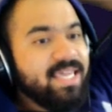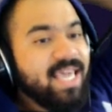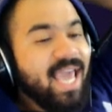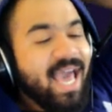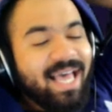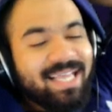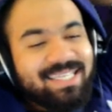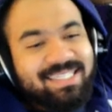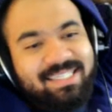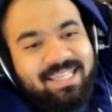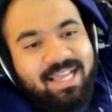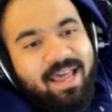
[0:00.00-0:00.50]

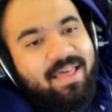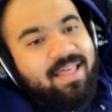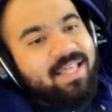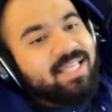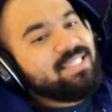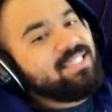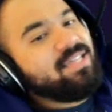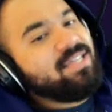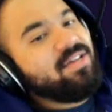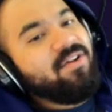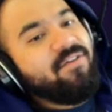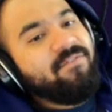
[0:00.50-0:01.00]
Yes,
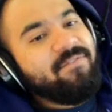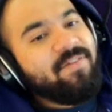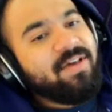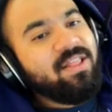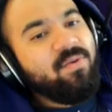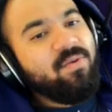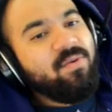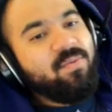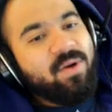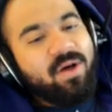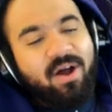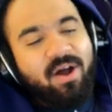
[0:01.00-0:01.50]
this little
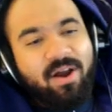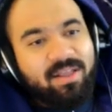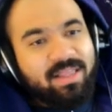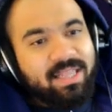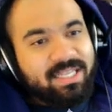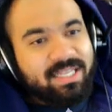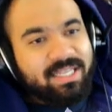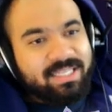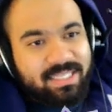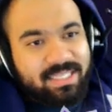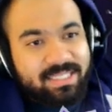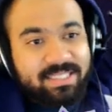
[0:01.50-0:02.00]
fellow will
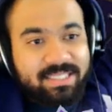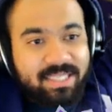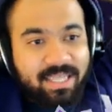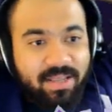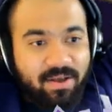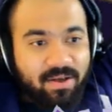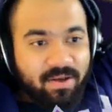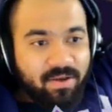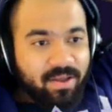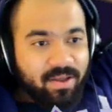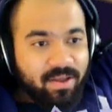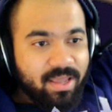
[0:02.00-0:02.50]
hardly sit
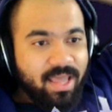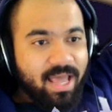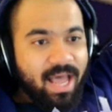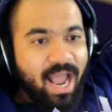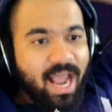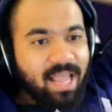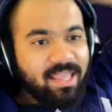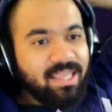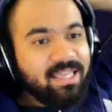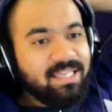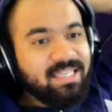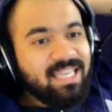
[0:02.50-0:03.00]
still.
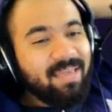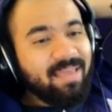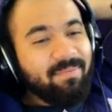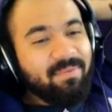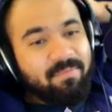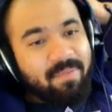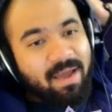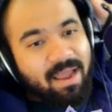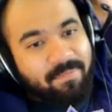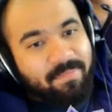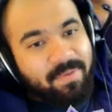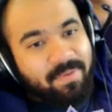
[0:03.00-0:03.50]
I think
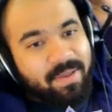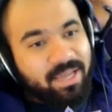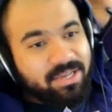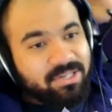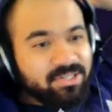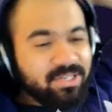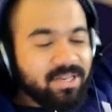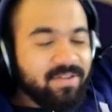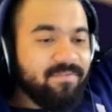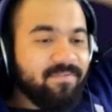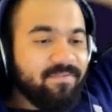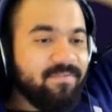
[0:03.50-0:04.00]
Nebby might be
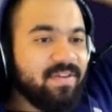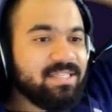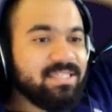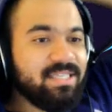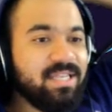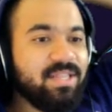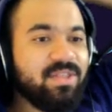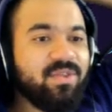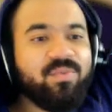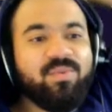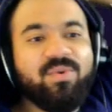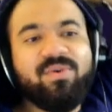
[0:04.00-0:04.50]
interested in
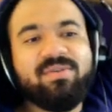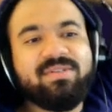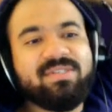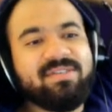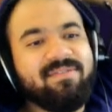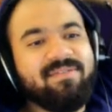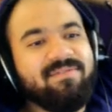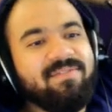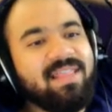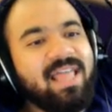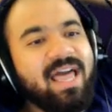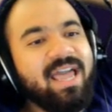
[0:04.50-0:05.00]
visiting the
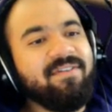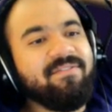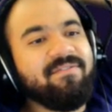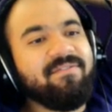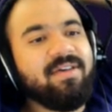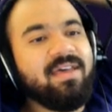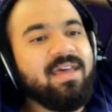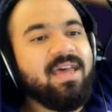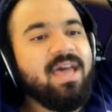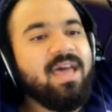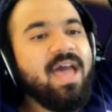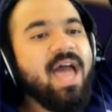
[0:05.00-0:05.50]
ruins of
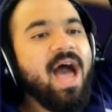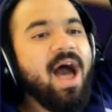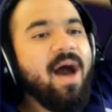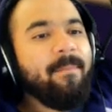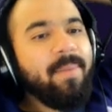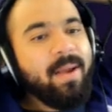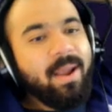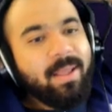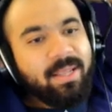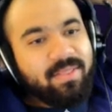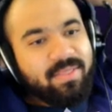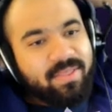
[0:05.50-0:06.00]
life.
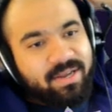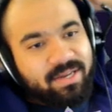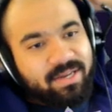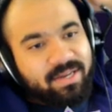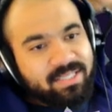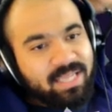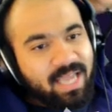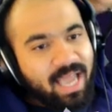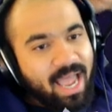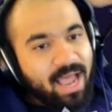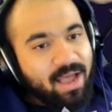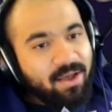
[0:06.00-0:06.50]
Apparently
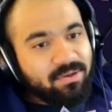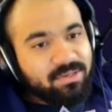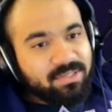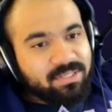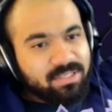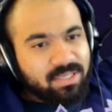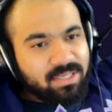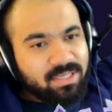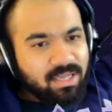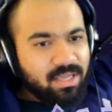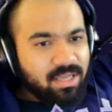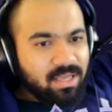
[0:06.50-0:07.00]
there's a
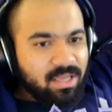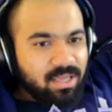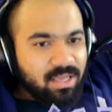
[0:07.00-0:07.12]
house...